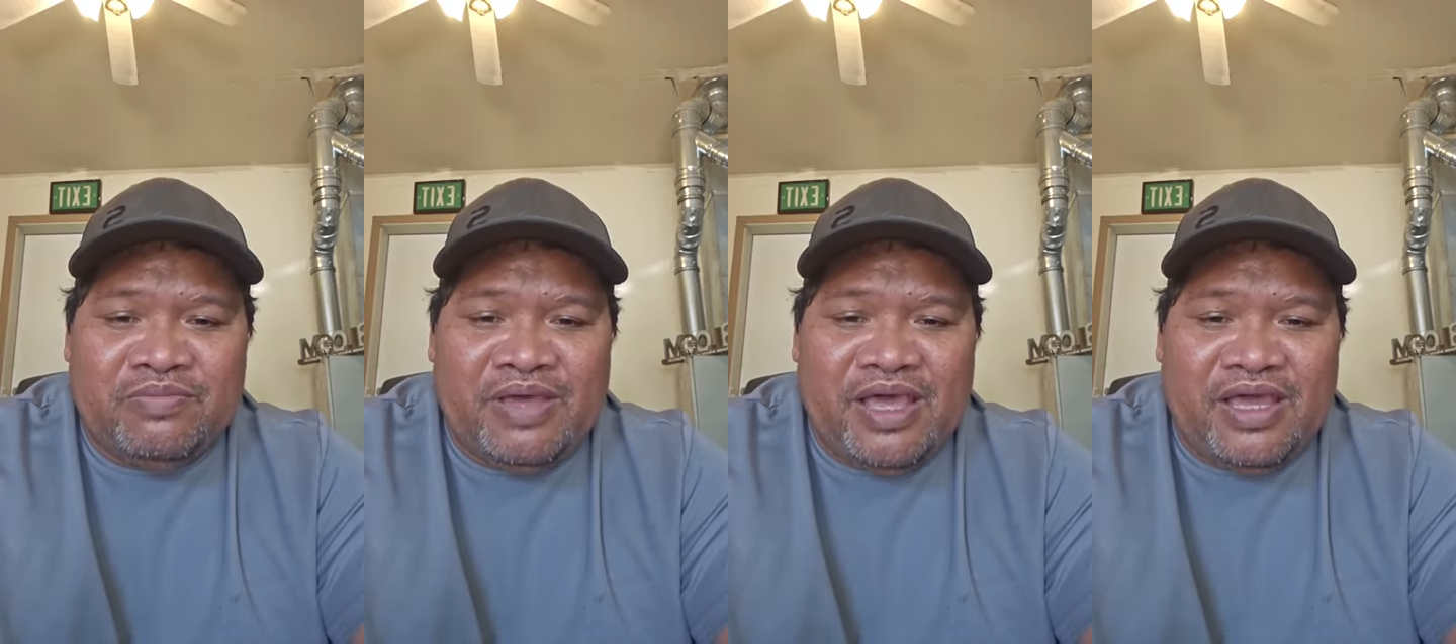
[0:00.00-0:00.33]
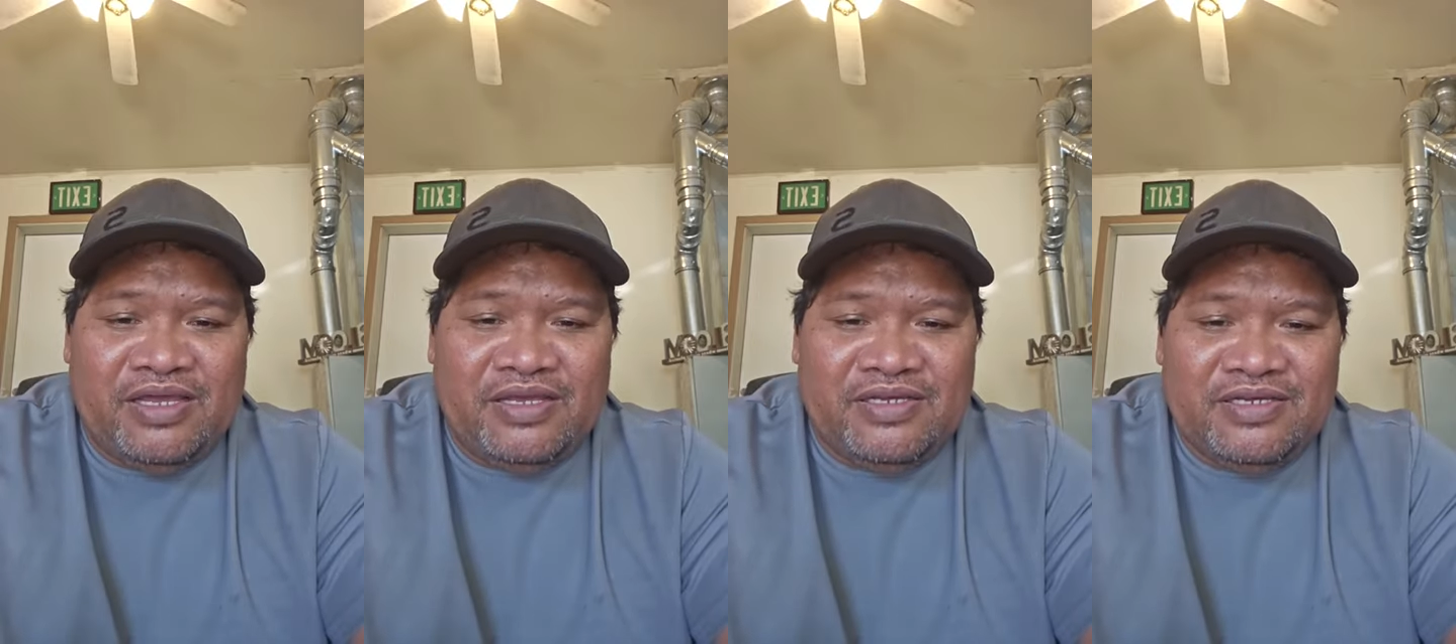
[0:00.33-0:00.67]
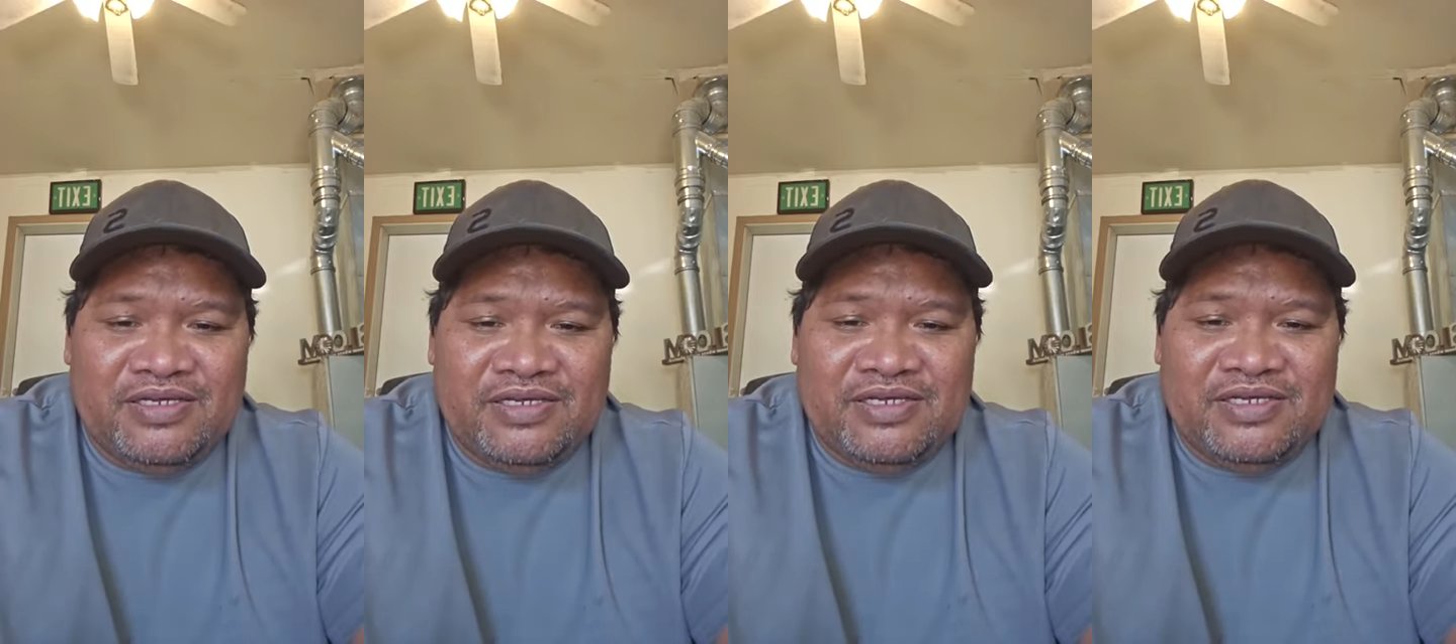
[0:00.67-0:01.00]
back.
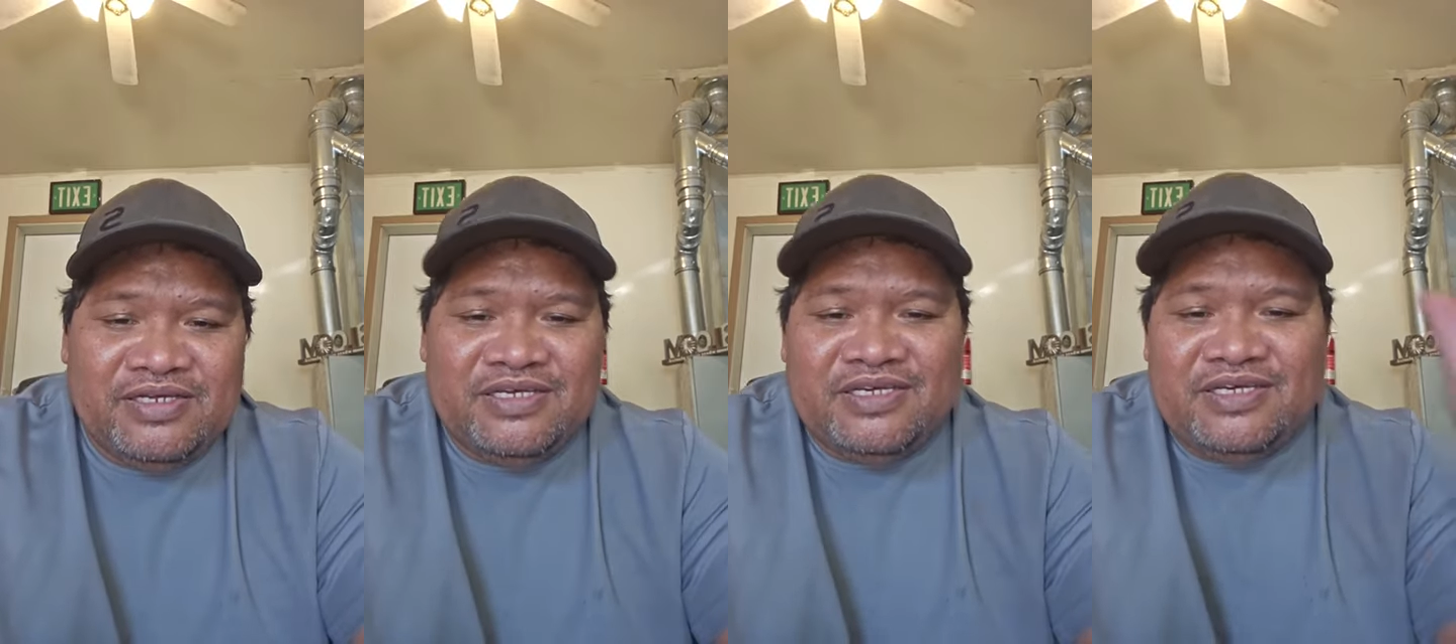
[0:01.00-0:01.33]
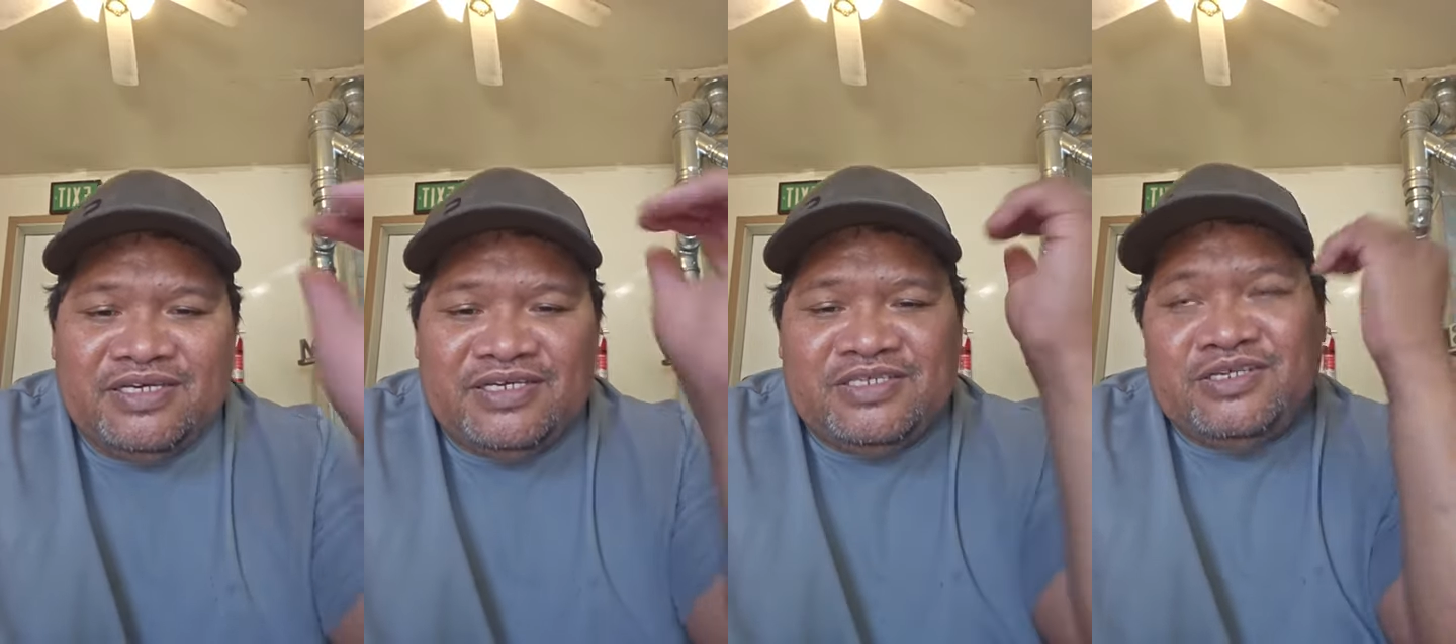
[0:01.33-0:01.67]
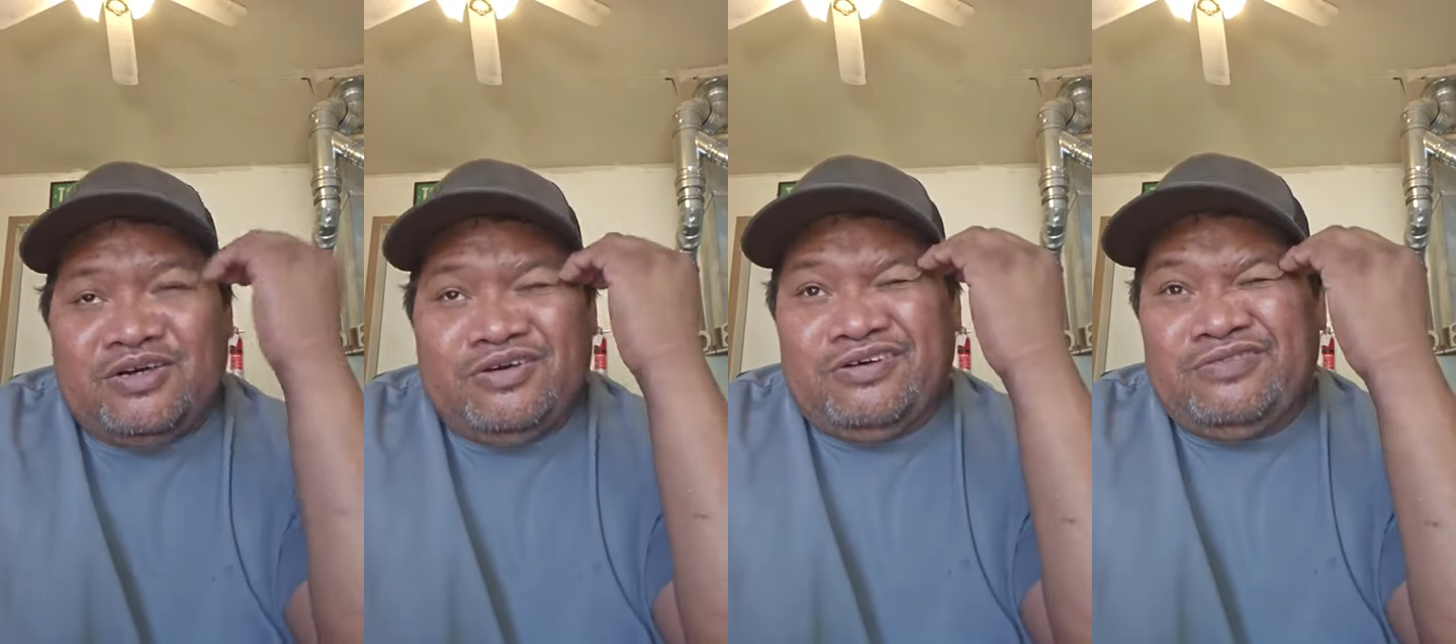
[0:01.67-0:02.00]

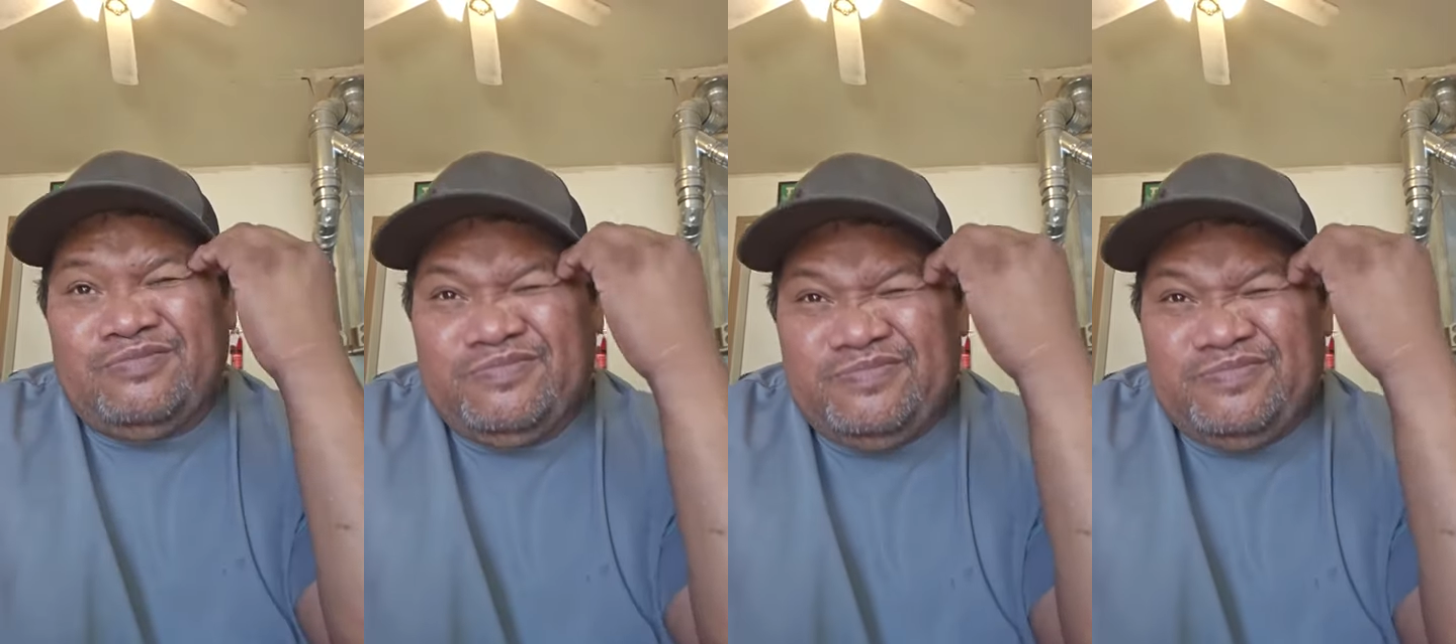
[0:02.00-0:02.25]
So